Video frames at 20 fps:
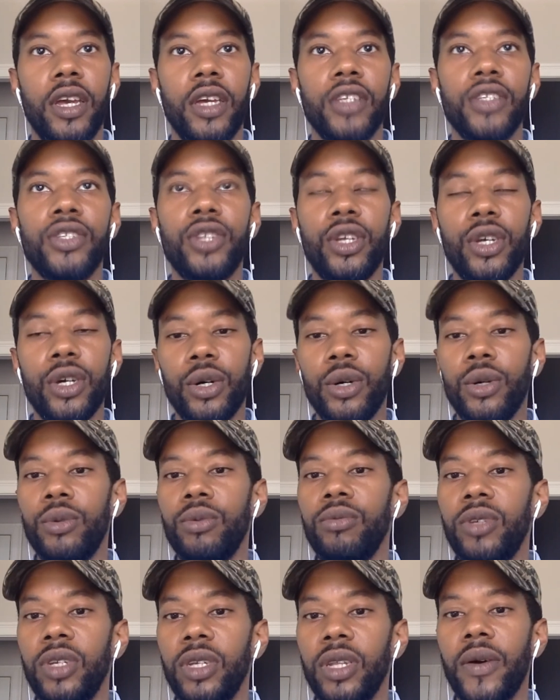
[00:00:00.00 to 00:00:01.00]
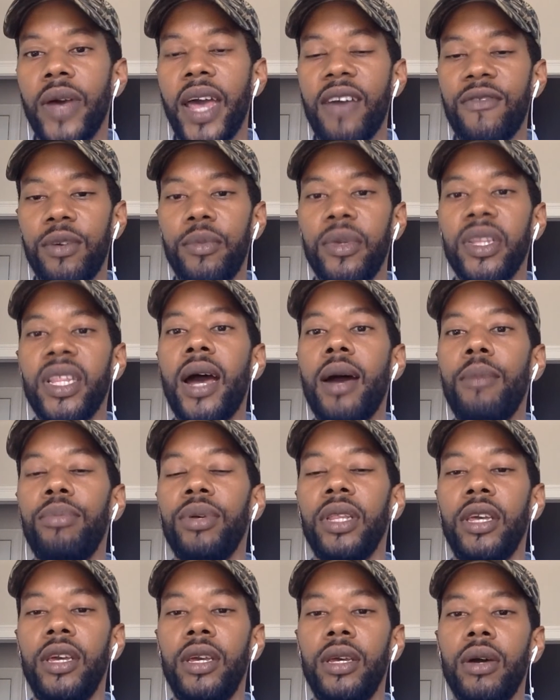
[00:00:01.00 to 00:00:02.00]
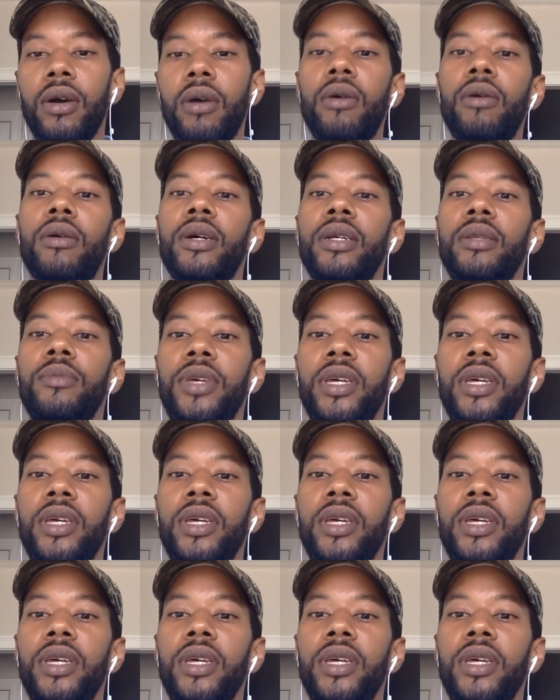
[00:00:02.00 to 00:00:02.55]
still, you know, have a monopoly on.